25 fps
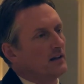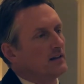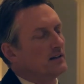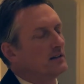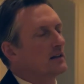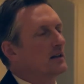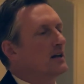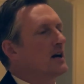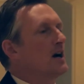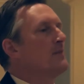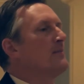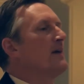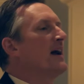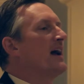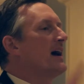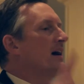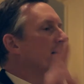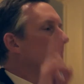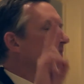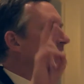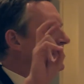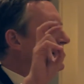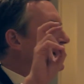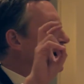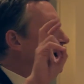to come
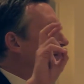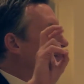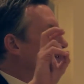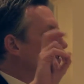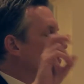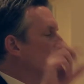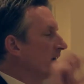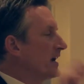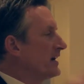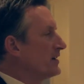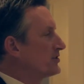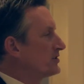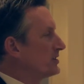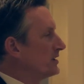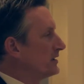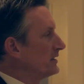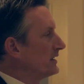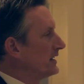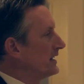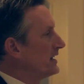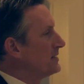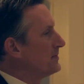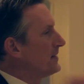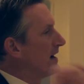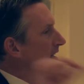have the conversation,
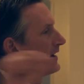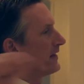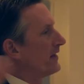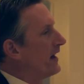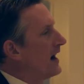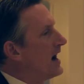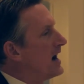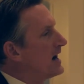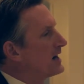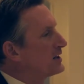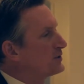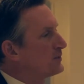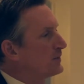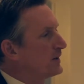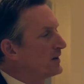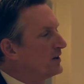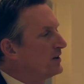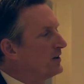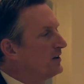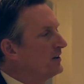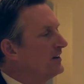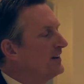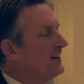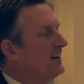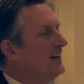get them out of the
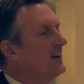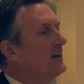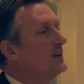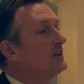hospital